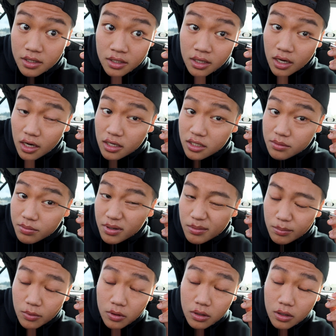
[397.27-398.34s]
I just put
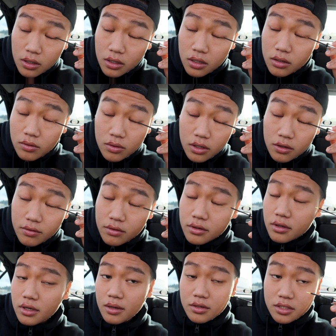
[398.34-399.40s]
more on or
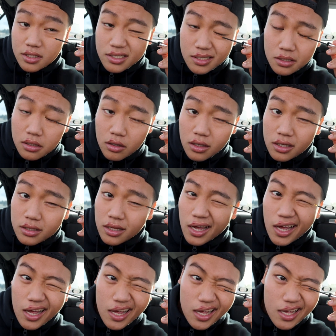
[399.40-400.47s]
whatever. I'll just go like
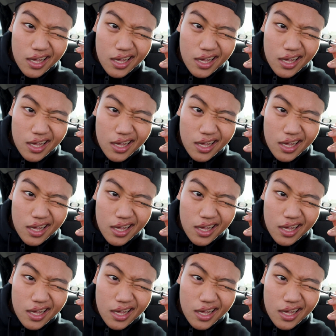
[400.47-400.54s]
that.